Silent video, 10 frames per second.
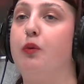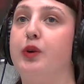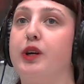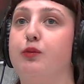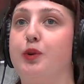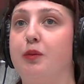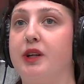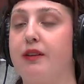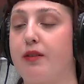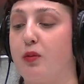With
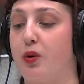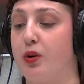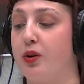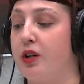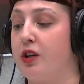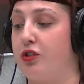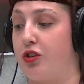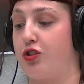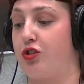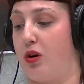women, it's more
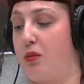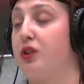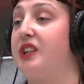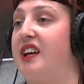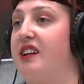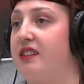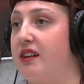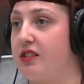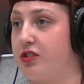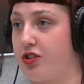just trouble getting
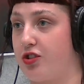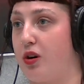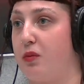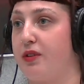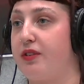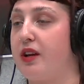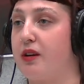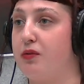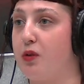there, just trouble staying